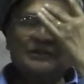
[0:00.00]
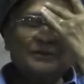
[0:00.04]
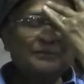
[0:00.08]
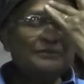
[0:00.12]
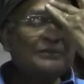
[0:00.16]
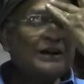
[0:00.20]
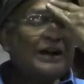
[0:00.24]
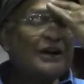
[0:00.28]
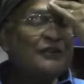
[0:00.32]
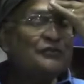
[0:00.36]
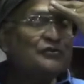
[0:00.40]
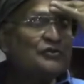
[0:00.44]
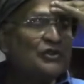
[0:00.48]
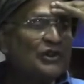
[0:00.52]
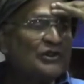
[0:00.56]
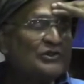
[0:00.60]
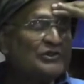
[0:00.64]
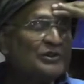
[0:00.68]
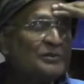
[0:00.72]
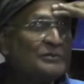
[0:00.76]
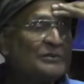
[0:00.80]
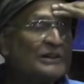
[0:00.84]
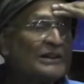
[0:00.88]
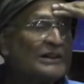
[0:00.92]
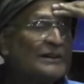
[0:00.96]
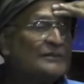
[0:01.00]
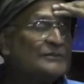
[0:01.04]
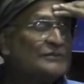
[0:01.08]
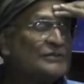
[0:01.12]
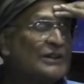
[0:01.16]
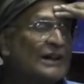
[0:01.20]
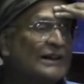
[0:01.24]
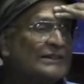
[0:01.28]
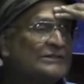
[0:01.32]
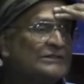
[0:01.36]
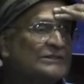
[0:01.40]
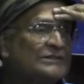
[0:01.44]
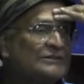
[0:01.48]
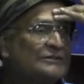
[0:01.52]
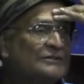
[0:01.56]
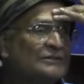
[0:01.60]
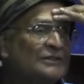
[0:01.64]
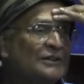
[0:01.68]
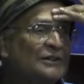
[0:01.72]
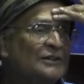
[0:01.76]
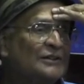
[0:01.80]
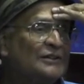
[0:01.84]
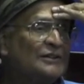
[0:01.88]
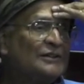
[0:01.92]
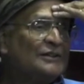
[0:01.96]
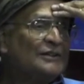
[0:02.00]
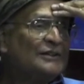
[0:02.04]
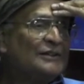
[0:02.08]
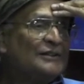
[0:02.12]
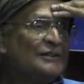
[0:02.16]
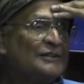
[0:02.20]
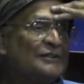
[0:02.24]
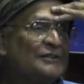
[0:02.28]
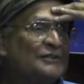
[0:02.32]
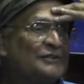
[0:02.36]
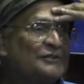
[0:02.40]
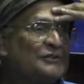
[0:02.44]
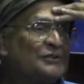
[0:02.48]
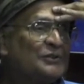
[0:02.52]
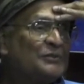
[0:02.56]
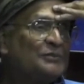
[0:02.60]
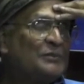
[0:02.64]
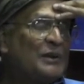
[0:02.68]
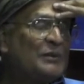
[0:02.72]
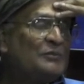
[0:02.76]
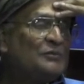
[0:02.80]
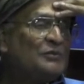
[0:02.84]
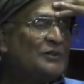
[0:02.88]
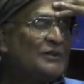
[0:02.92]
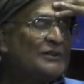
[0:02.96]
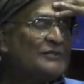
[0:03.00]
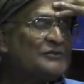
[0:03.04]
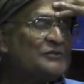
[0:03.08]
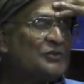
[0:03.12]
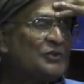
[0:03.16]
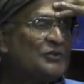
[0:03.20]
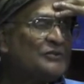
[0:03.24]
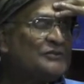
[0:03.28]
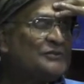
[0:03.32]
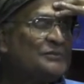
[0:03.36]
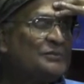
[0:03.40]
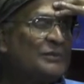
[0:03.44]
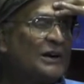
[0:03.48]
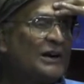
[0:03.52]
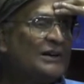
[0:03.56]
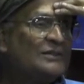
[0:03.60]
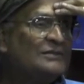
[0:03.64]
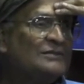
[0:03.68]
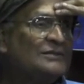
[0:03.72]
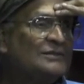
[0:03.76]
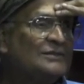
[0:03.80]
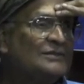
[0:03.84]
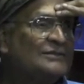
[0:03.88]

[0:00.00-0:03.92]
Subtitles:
the brow chakra becomes active. So people are so smart